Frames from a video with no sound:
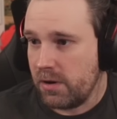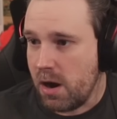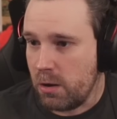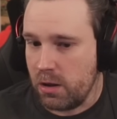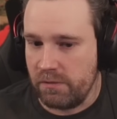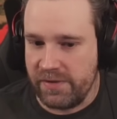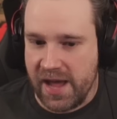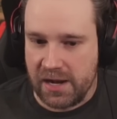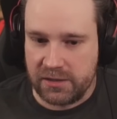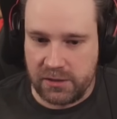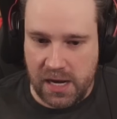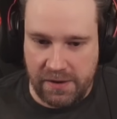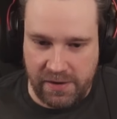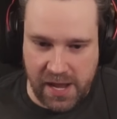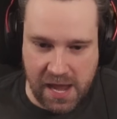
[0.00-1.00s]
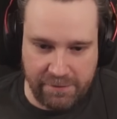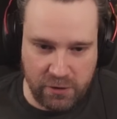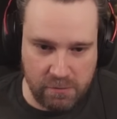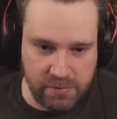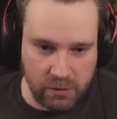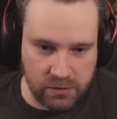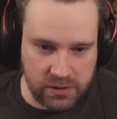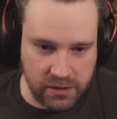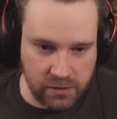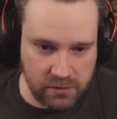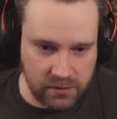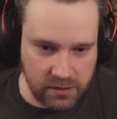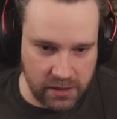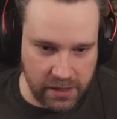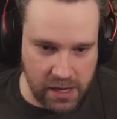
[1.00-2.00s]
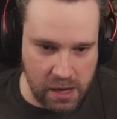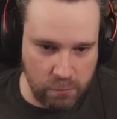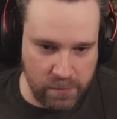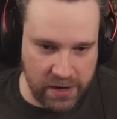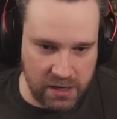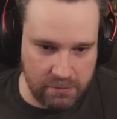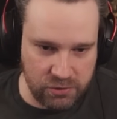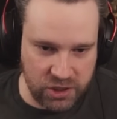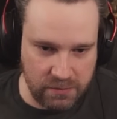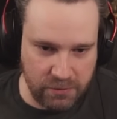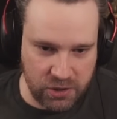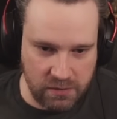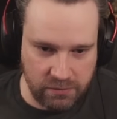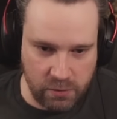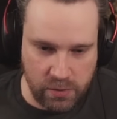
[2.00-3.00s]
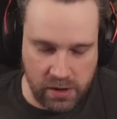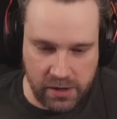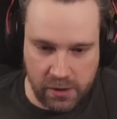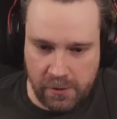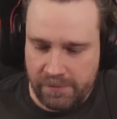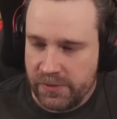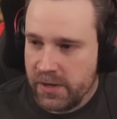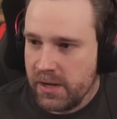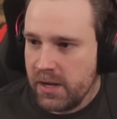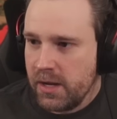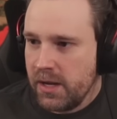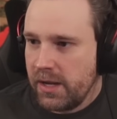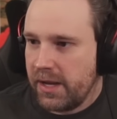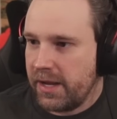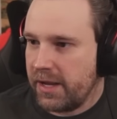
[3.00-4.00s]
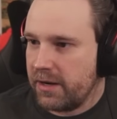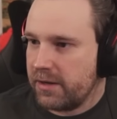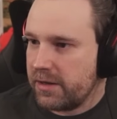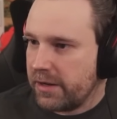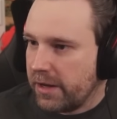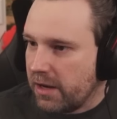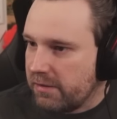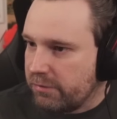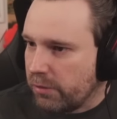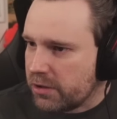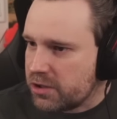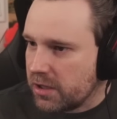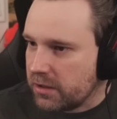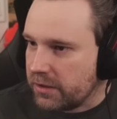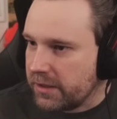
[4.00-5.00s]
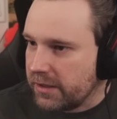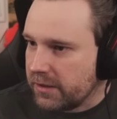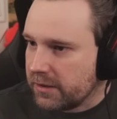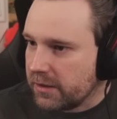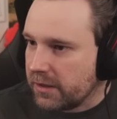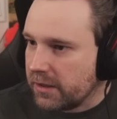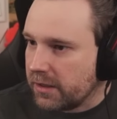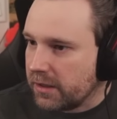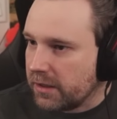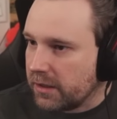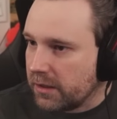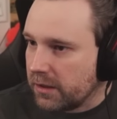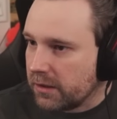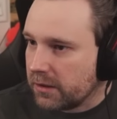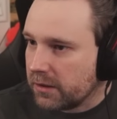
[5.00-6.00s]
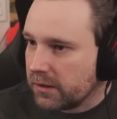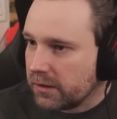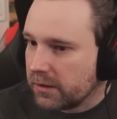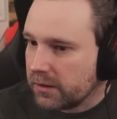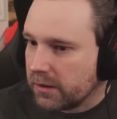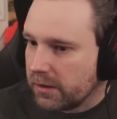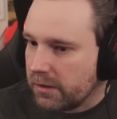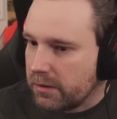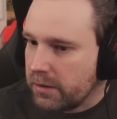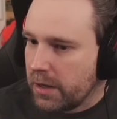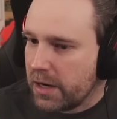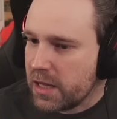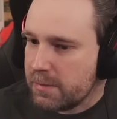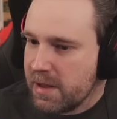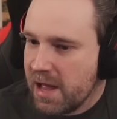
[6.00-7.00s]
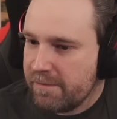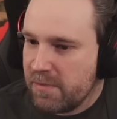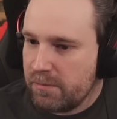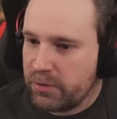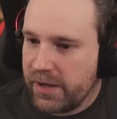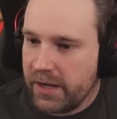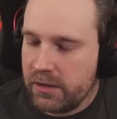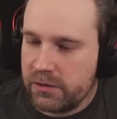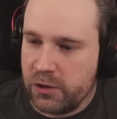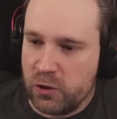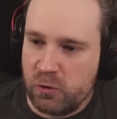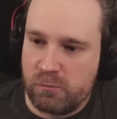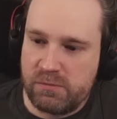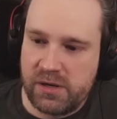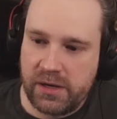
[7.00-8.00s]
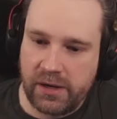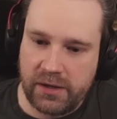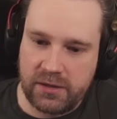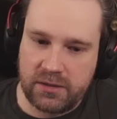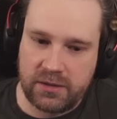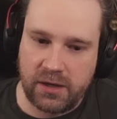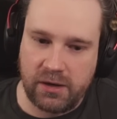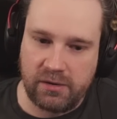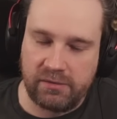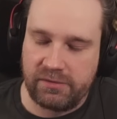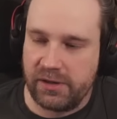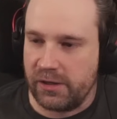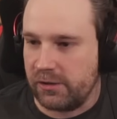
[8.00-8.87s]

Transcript: all of that. So I have a handful of builds here, random gibberish I've thrown in here. And unfortunately, none of them have been playing Doom because of,